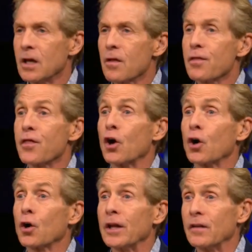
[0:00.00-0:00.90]

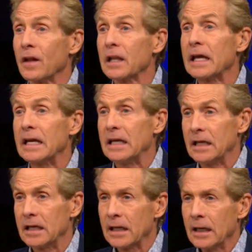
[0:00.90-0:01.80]
third in the
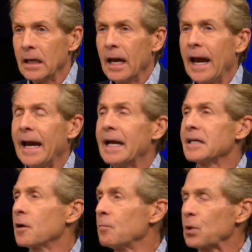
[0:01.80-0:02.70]
league.
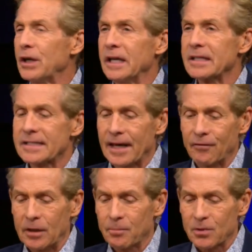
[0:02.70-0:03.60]
And completing
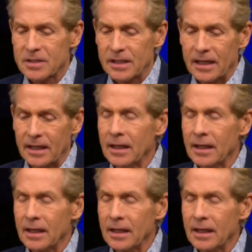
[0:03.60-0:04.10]
70%.